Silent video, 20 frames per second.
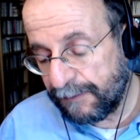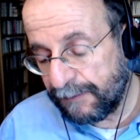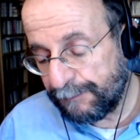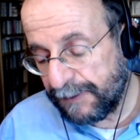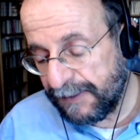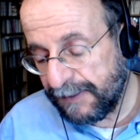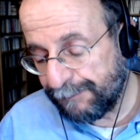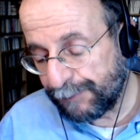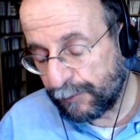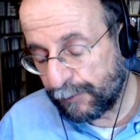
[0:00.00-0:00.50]

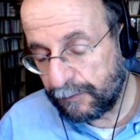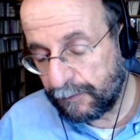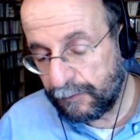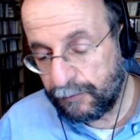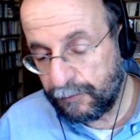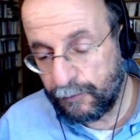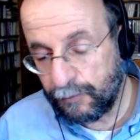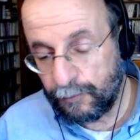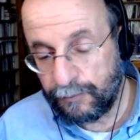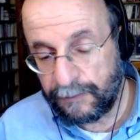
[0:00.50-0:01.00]
people
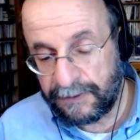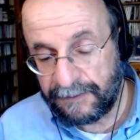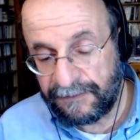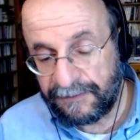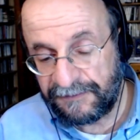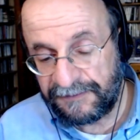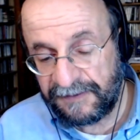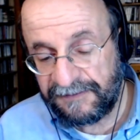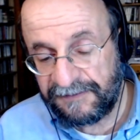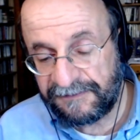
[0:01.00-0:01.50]
who
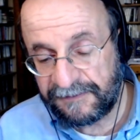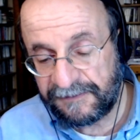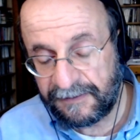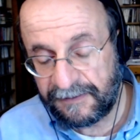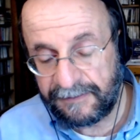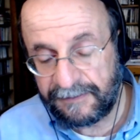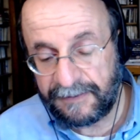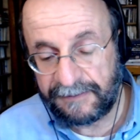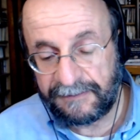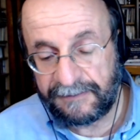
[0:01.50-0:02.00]

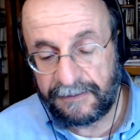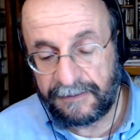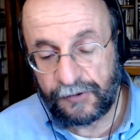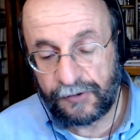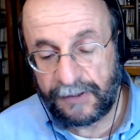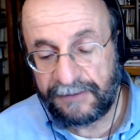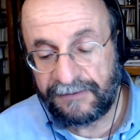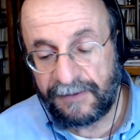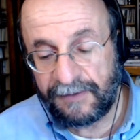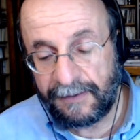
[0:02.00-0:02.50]
insisted that the
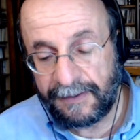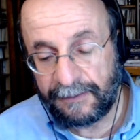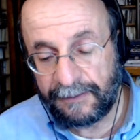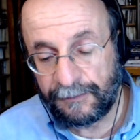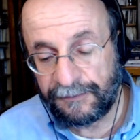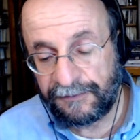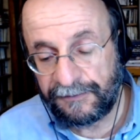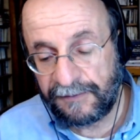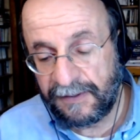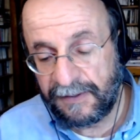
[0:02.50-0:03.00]

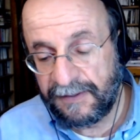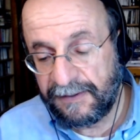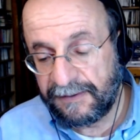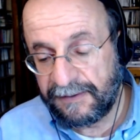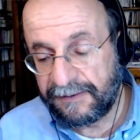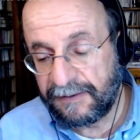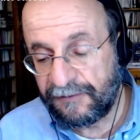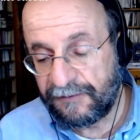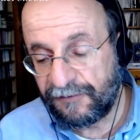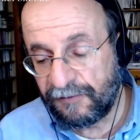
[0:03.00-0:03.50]
Gentiles
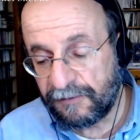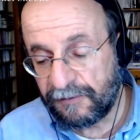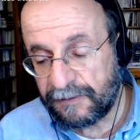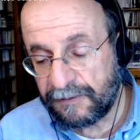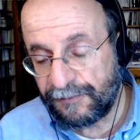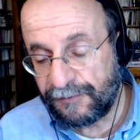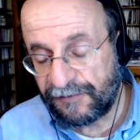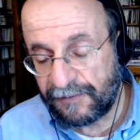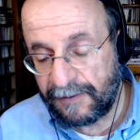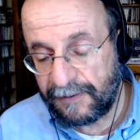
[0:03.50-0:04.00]
get
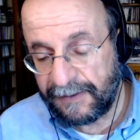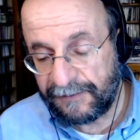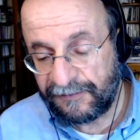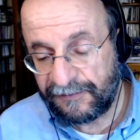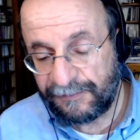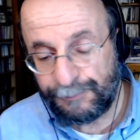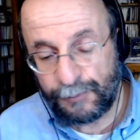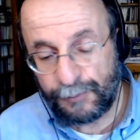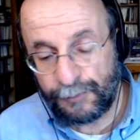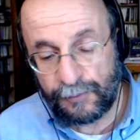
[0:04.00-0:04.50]

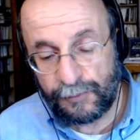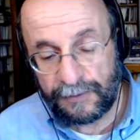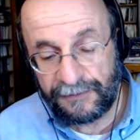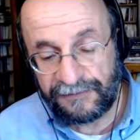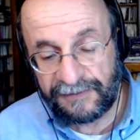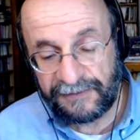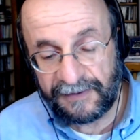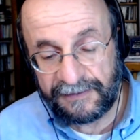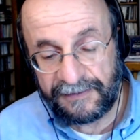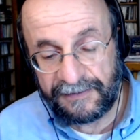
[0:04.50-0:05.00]
circumcised, Paul
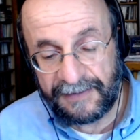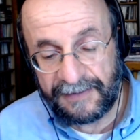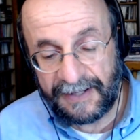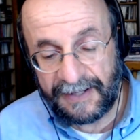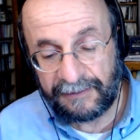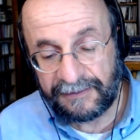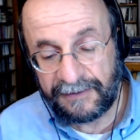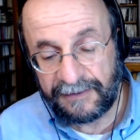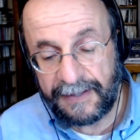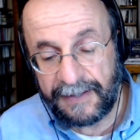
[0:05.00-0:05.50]
said
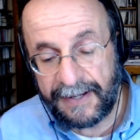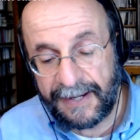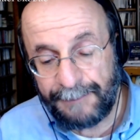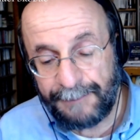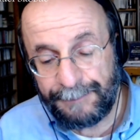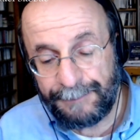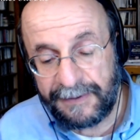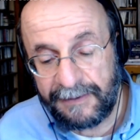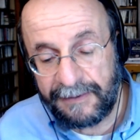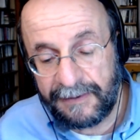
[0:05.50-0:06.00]
not going to
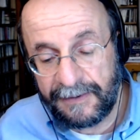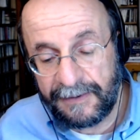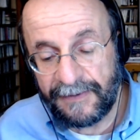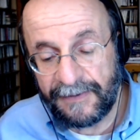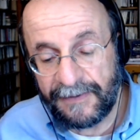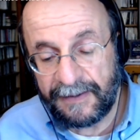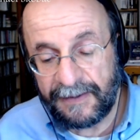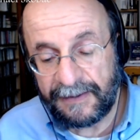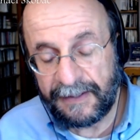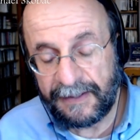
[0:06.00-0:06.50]
happen,
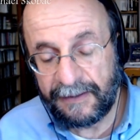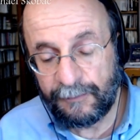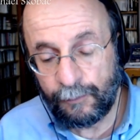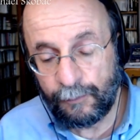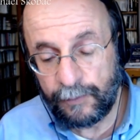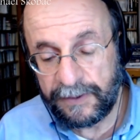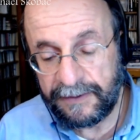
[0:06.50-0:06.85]
and